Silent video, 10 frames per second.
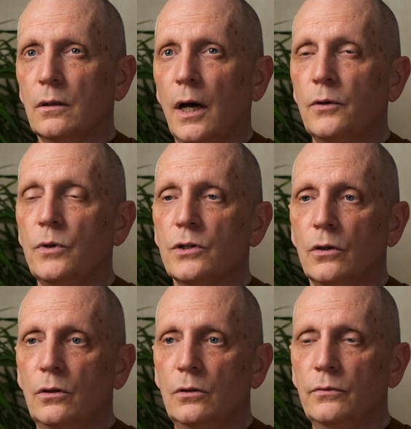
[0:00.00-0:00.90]

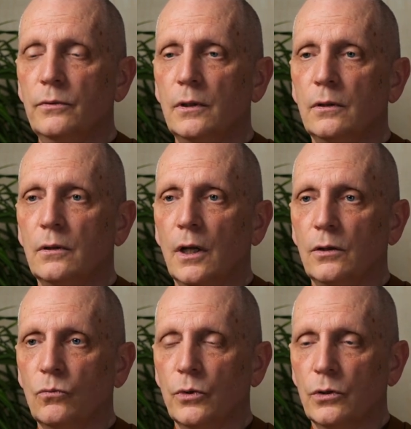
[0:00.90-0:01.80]
unresolved and
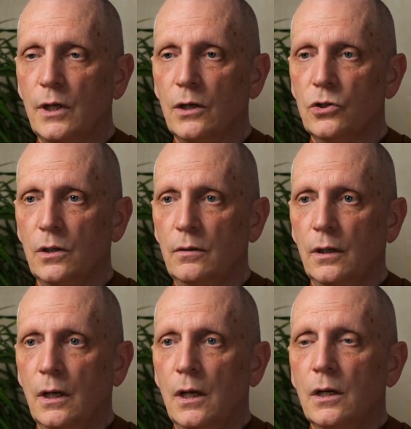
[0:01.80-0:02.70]
with tension.
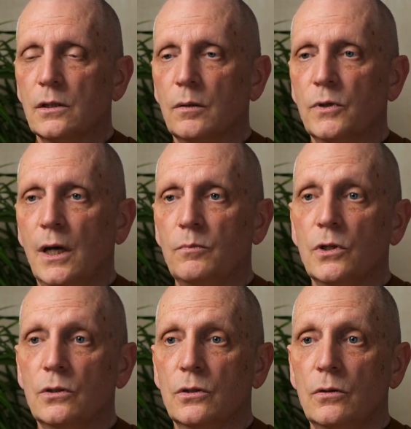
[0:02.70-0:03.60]
Sometimes
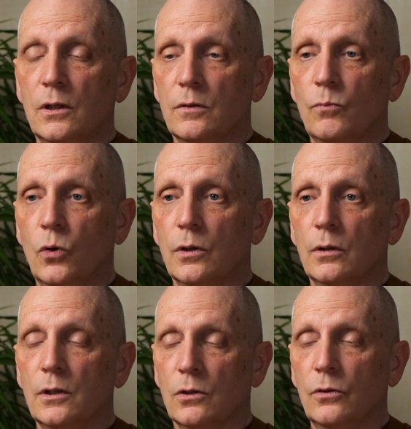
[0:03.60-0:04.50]
it's
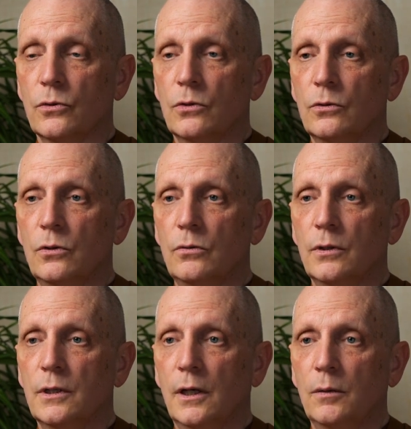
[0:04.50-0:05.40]
closer to
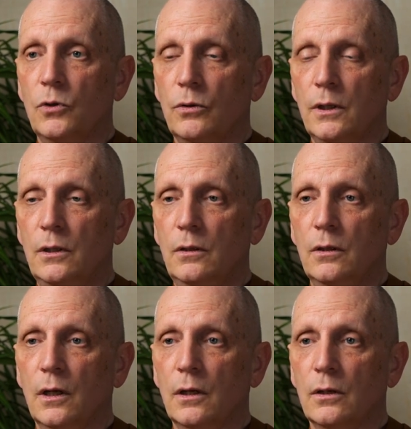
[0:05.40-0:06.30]
the time you're in.
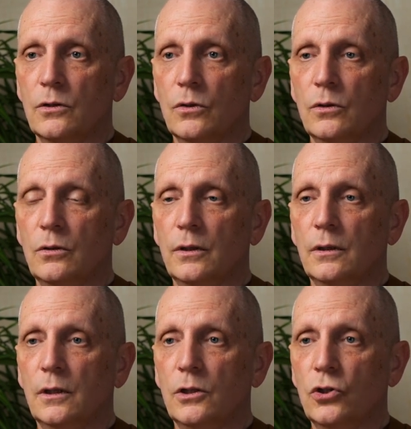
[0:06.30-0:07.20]
So you're
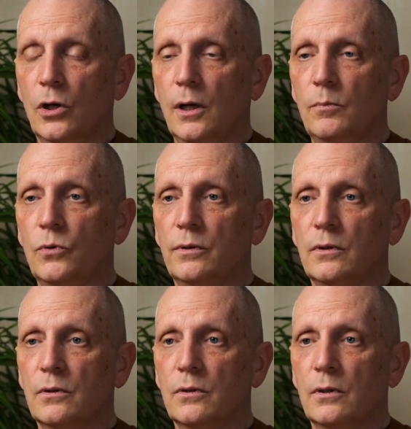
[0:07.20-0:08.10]
in a job
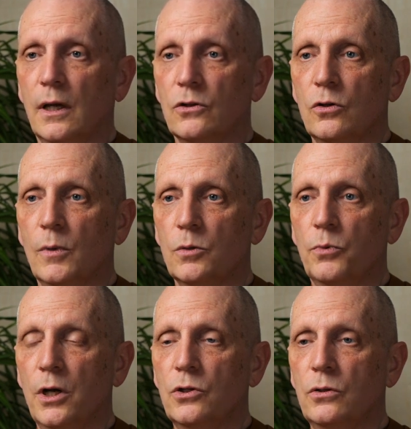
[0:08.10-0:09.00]
that has too much
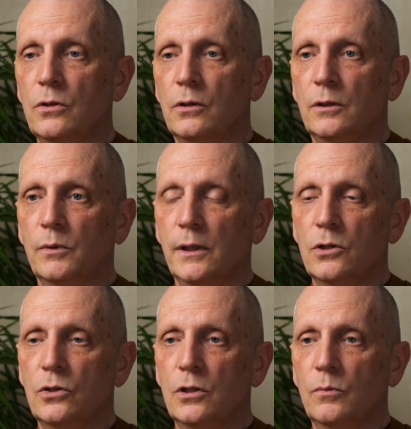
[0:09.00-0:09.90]
pressure. You're in a
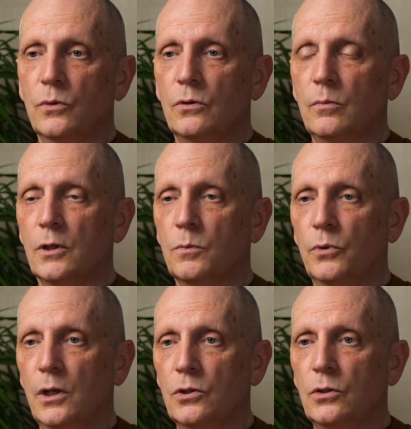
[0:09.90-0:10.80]
relationship with too much
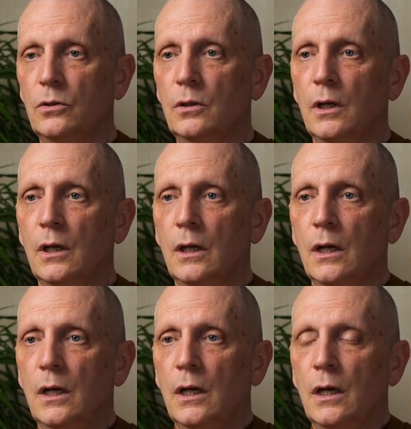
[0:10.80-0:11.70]
pressure,
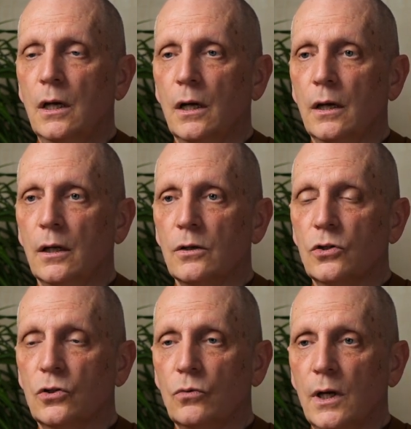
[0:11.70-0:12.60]

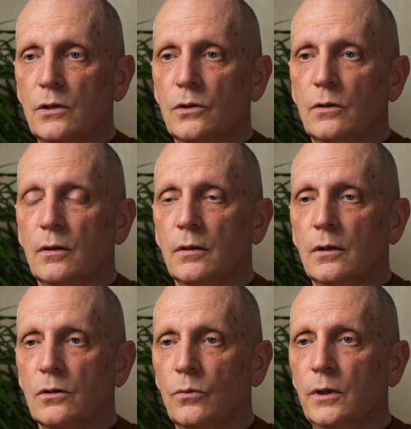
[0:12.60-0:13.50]
stress.
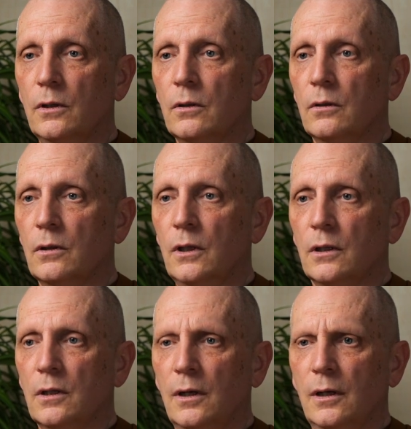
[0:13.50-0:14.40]
So we're in
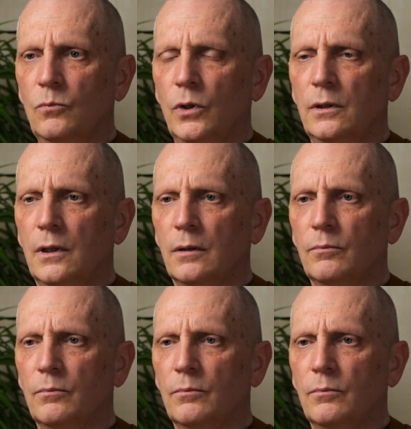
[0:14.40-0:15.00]
a time when